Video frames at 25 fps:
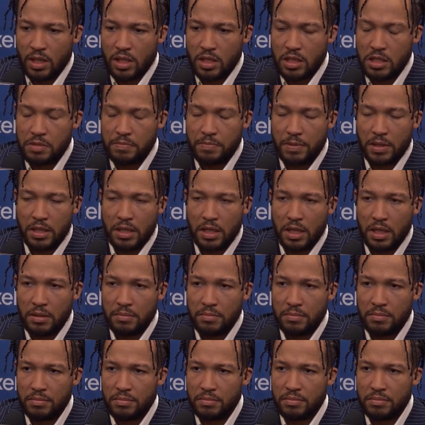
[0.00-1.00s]
speed
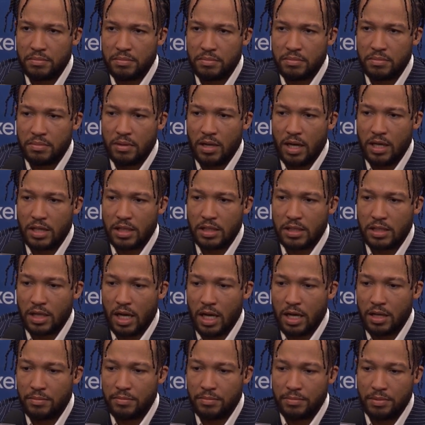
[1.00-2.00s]
up. I just
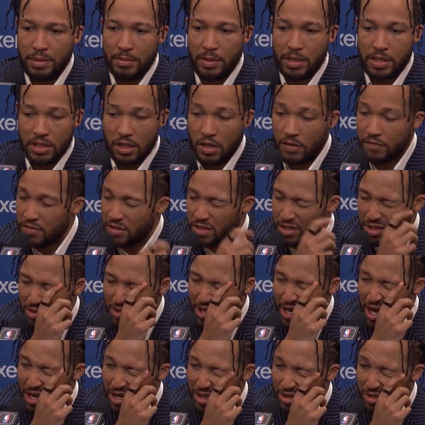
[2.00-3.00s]
gotta be myself and slow
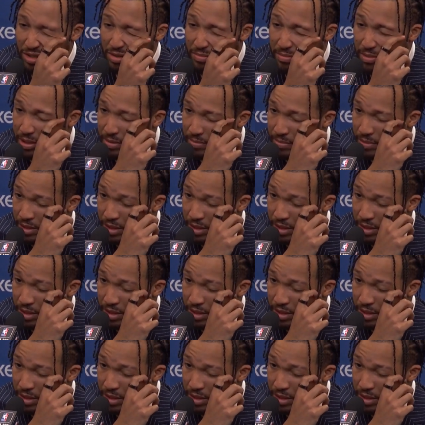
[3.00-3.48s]
down a little bit.